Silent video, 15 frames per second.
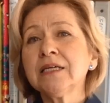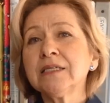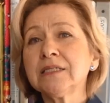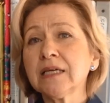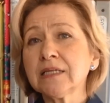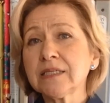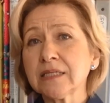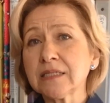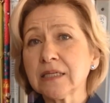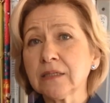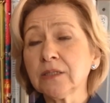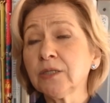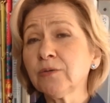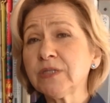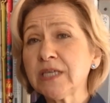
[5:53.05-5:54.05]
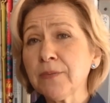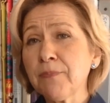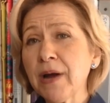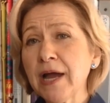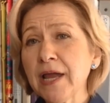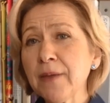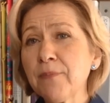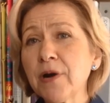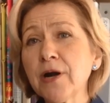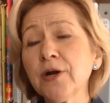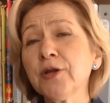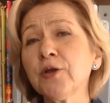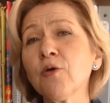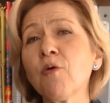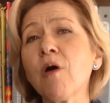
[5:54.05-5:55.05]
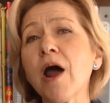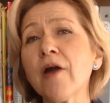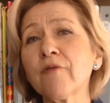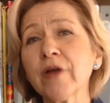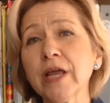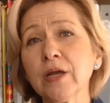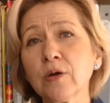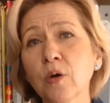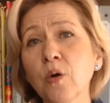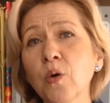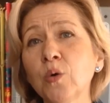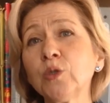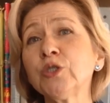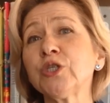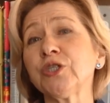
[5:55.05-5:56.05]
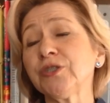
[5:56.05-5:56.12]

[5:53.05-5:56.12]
This is Lucy Piper, your RA coach.